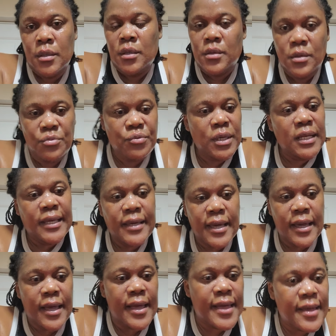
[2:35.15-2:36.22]
you really
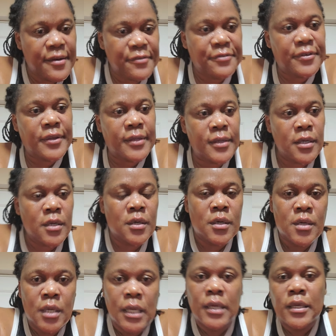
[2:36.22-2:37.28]
have
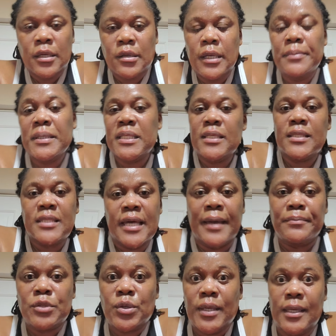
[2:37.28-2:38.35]
your limited time
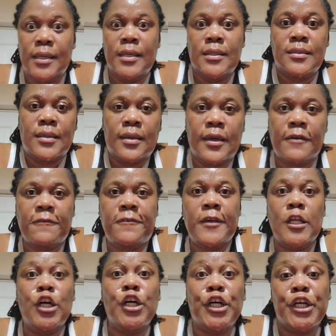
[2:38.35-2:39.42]
to eat and feel
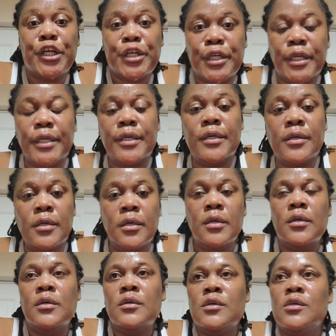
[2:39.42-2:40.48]
hungry.
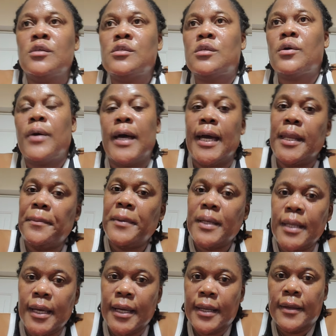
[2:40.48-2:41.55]
So I had a
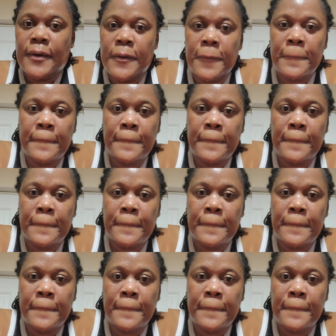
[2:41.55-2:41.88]
banana.